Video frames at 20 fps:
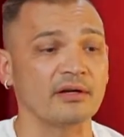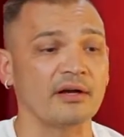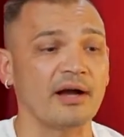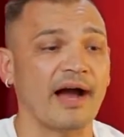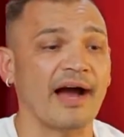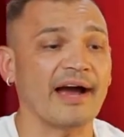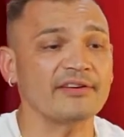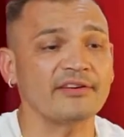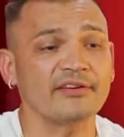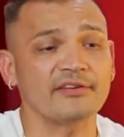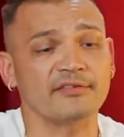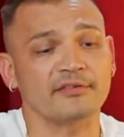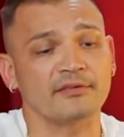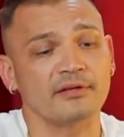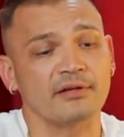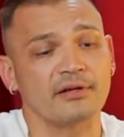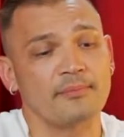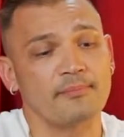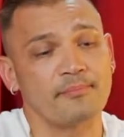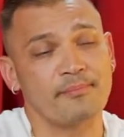I just
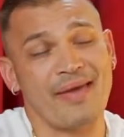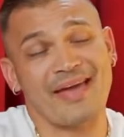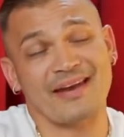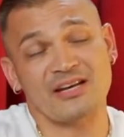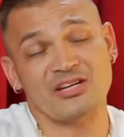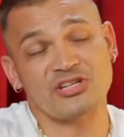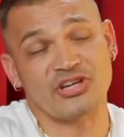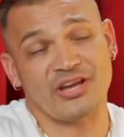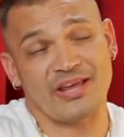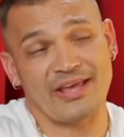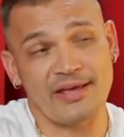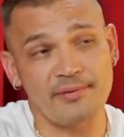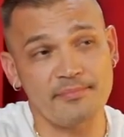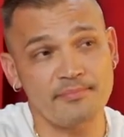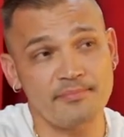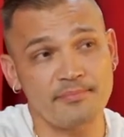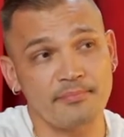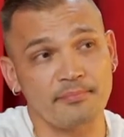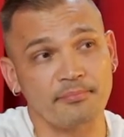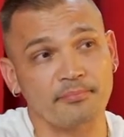manage him,